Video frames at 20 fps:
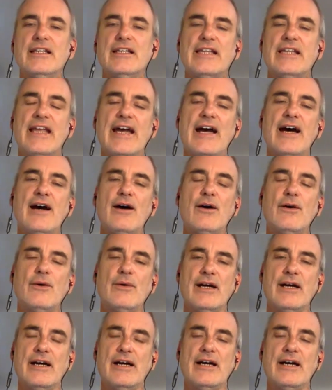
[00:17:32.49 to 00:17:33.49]

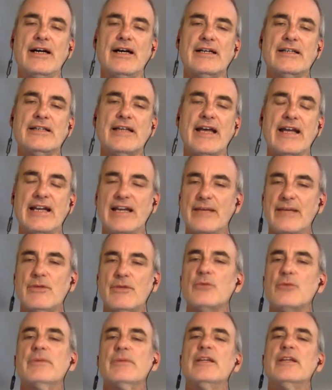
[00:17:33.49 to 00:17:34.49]
Now, and I
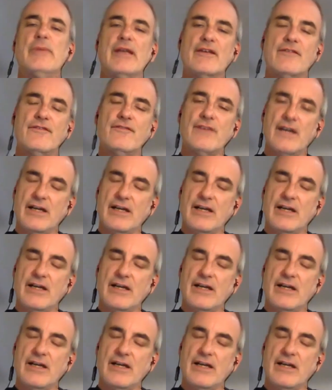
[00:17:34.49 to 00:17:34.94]
don't mean to make